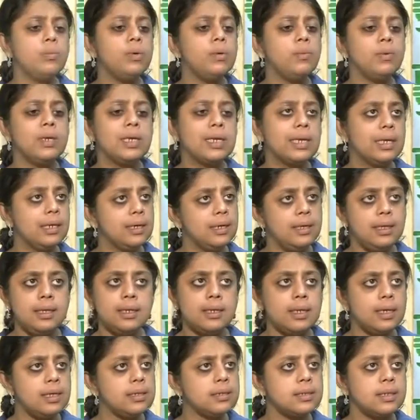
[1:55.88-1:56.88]
We will clearly
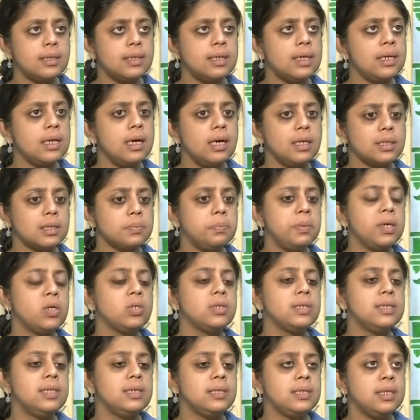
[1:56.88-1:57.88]
raise it and ask
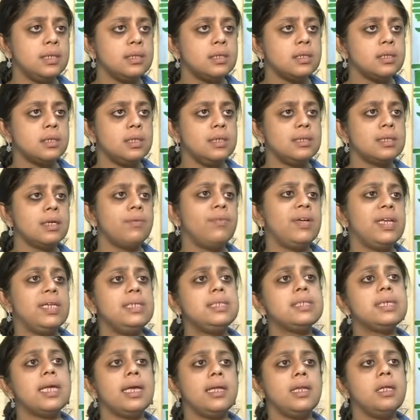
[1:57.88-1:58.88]
because this is these are very
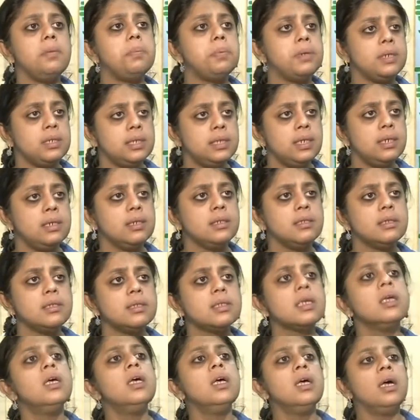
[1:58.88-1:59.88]
scary precedents
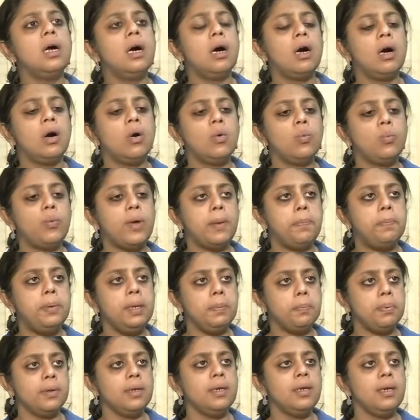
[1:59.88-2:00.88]
uh, where
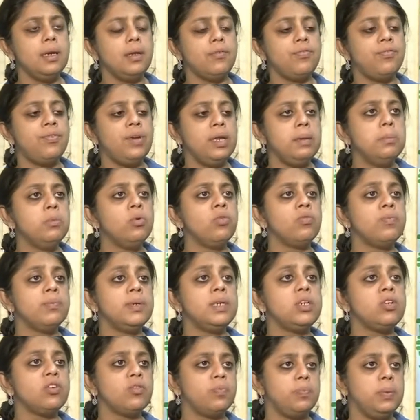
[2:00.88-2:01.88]
people free
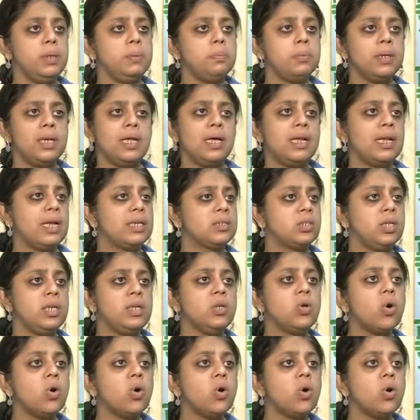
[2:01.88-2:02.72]
movement of people are actually